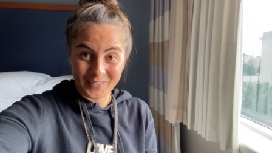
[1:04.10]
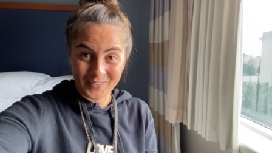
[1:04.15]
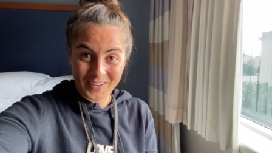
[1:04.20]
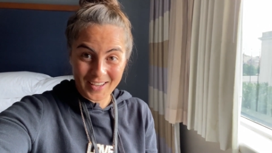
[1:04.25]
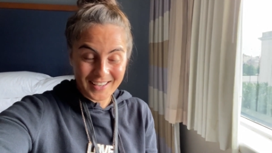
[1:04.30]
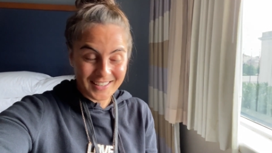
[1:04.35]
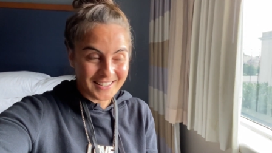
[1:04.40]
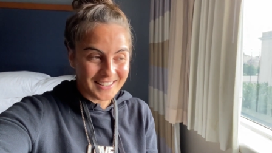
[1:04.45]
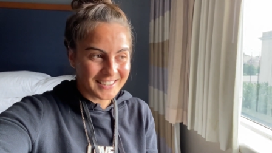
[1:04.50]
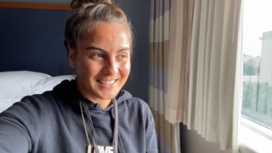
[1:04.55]

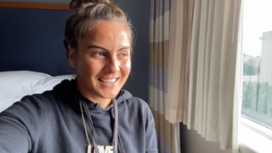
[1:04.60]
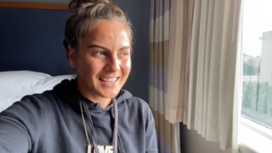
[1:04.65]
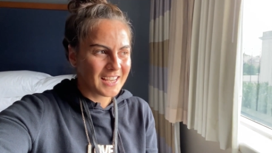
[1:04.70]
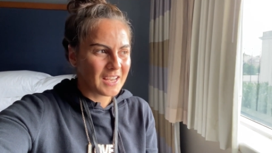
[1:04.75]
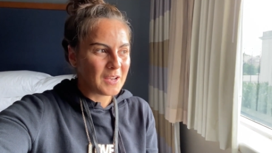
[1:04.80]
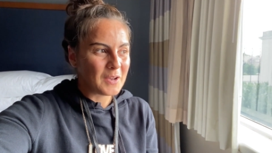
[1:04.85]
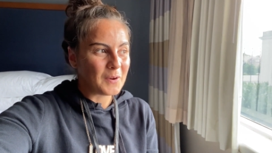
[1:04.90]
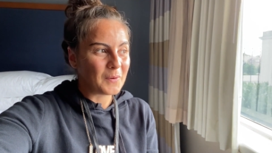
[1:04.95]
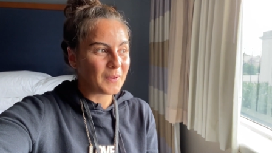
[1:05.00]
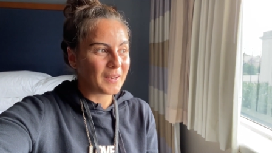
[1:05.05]
fast
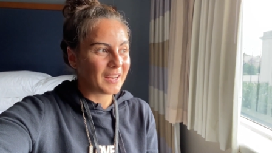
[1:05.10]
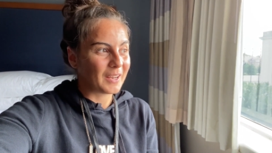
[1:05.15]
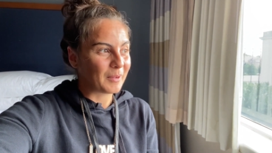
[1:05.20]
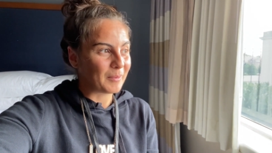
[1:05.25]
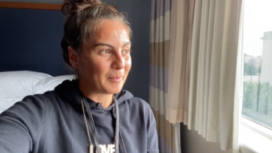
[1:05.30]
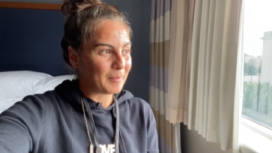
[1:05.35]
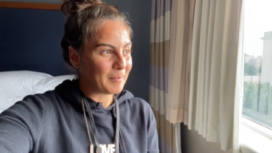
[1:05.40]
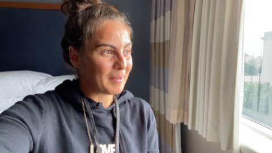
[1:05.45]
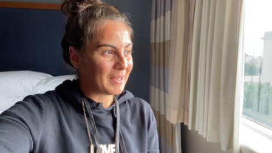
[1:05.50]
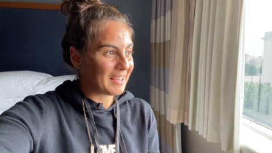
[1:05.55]
when I
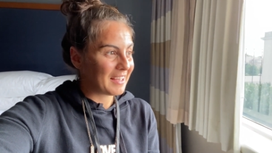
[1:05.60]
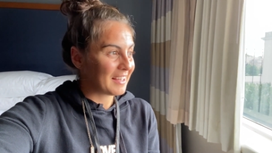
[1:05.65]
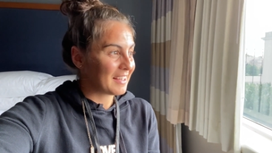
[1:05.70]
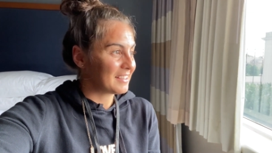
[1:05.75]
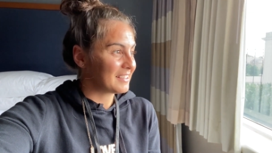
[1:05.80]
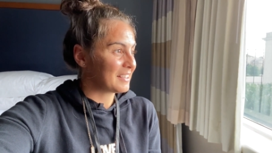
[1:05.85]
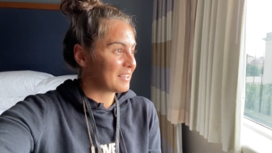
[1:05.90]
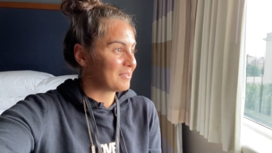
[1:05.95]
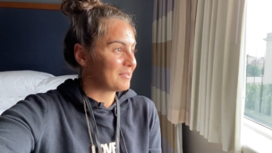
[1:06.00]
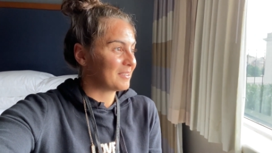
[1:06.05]
opened my
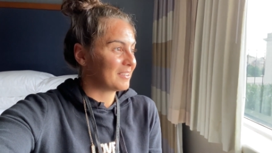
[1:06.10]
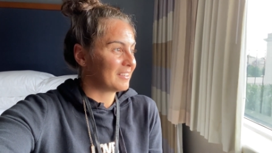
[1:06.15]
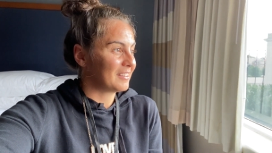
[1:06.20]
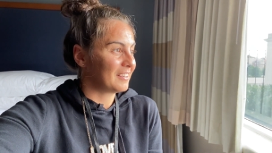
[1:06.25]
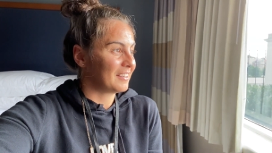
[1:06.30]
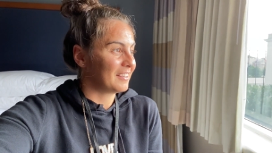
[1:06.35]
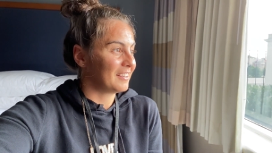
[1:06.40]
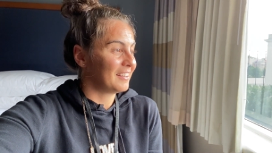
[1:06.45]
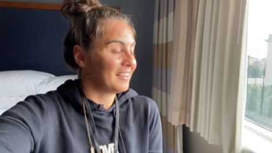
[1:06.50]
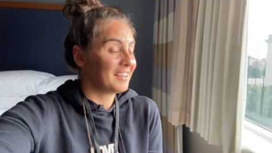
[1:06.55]
eyes, I was in
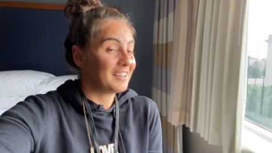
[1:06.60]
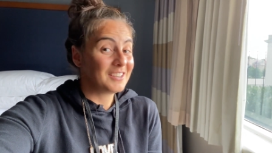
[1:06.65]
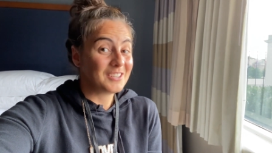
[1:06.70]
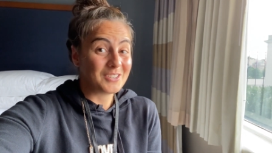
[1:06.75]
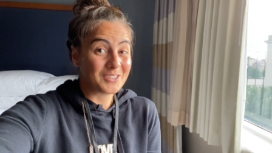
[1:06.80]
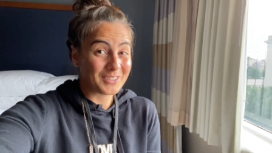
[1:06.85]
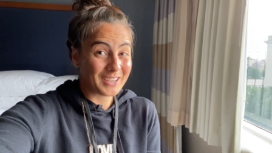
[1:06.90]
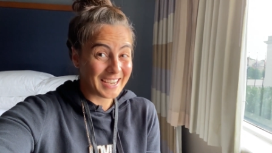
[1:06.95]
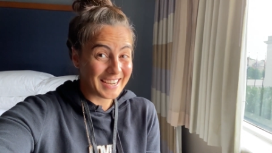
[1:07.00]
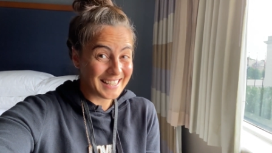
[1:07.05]
a
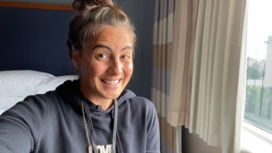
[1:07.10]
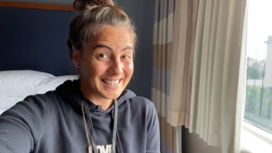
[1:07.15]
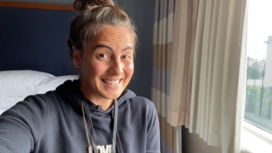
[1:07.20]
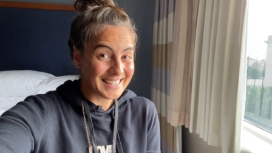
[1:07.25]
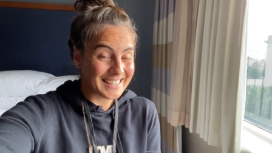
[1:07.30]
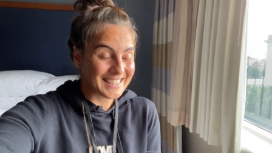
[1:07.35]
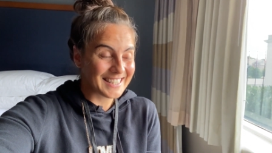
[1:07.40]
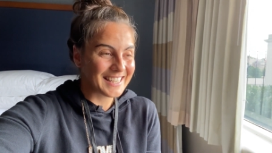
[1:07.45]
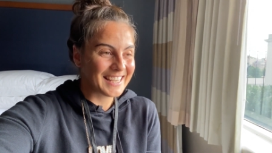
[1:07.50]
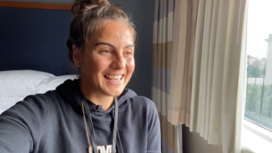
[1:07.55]

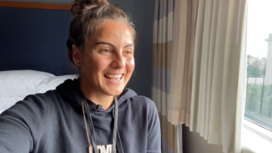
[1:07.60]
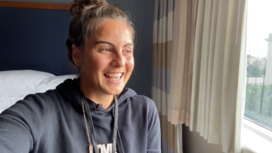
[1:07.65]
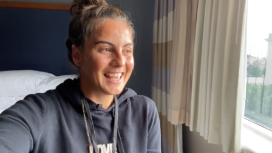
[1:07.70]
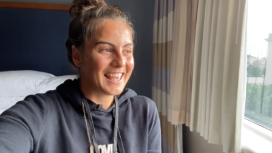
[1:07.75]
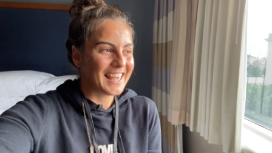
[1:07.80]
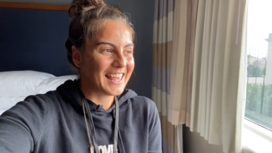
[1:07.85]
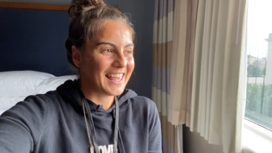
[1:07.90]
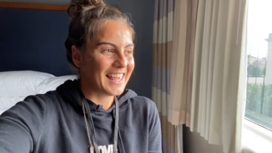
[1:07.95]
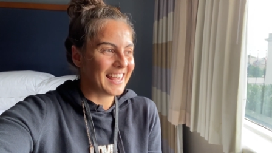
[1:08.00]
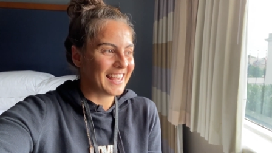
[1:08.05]
trance
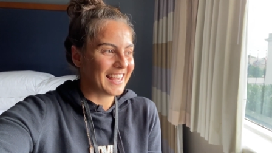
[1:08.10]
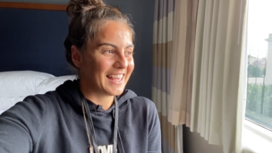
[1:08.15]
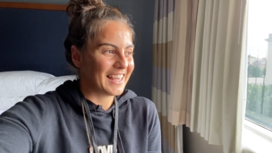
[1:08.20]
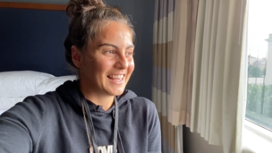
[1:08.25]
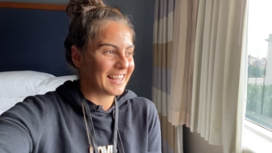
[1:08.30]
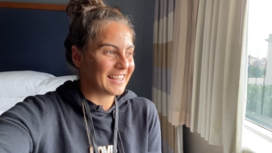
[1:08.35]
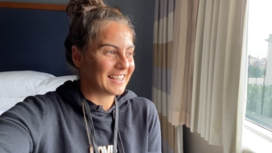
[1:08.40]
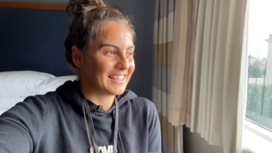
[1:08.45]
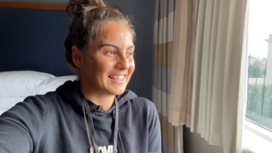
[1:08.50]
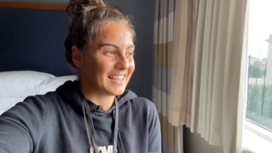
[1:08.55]

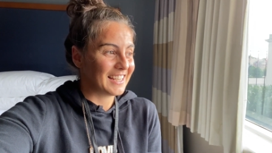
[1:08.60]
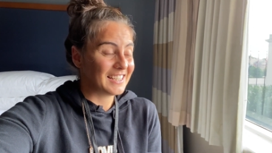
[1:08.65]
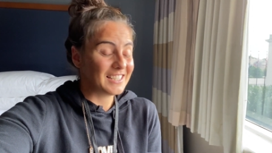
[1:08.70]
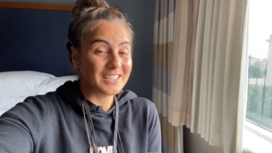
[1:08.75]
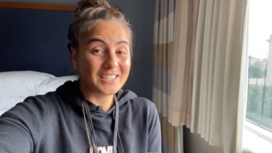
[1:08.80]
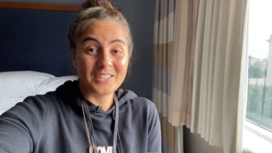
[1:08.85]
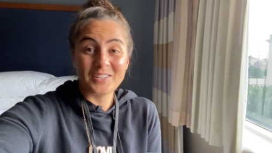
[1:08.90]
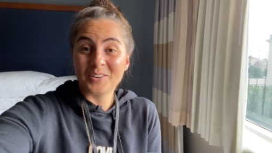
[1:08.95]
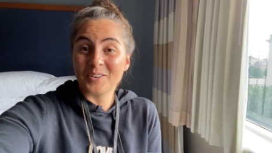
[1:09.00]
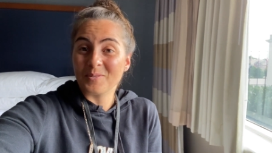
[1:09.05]
and I
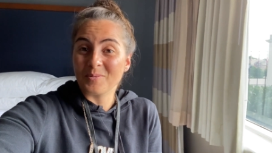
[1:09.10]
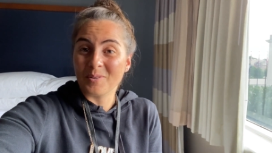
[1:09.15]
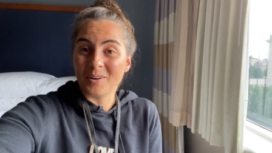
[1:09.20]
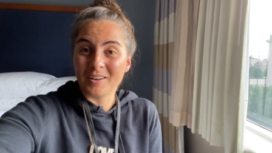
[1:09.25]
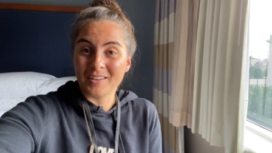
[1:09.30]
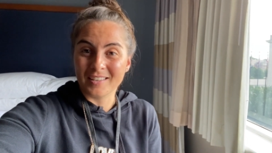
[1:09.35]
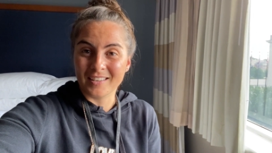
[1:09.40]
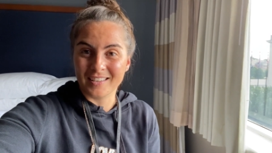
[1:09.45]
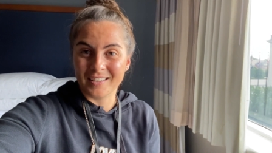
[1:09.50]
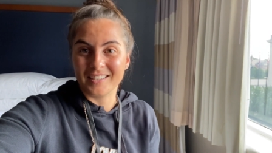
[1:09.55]
just started
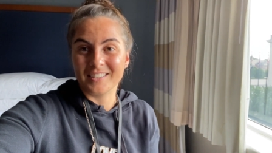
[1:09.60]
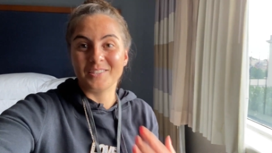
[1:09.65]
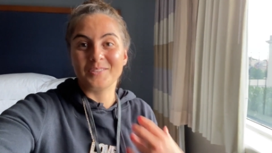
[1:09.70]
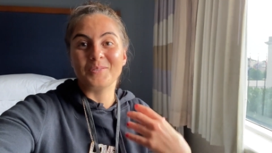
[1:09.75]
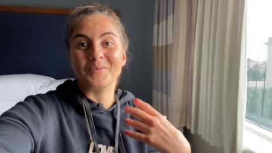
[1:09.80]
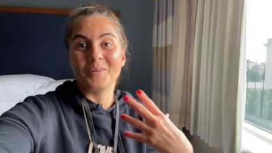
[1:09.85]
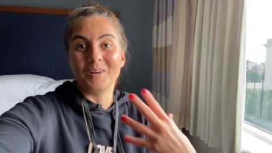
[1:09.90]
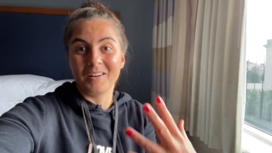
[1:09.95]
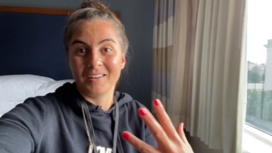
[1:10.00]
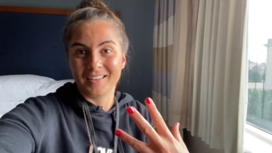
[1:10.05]
walking because you
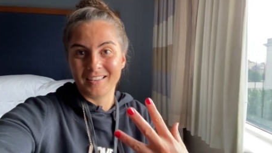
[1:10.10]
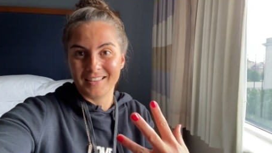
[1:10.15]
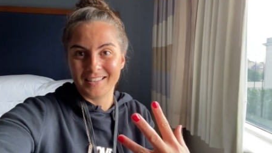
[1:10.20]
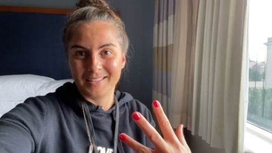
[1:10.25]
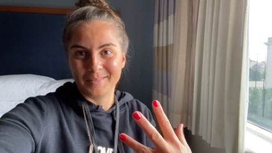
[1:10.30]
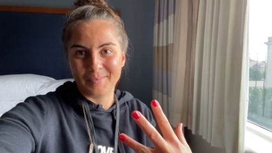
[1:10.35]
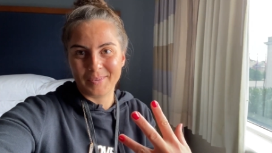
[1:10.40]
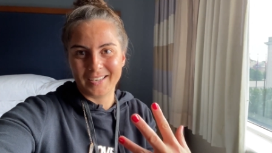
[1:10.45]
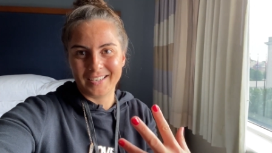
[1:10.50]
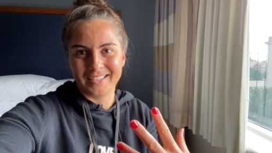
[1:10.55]
walk in
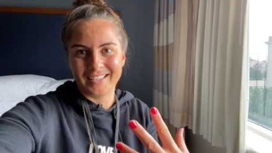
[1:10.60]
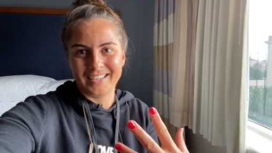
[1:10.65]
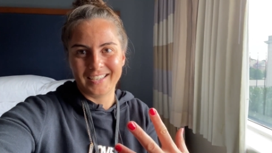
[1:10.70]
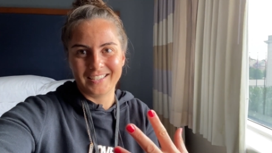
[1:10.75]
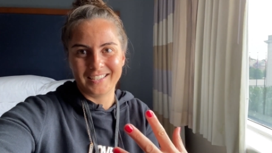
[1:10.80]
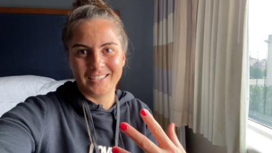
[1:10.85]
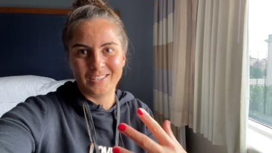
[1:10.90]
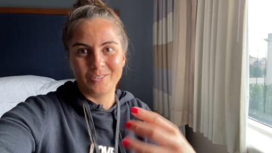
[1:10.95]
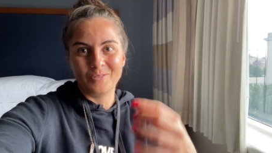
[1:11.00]
this meditation.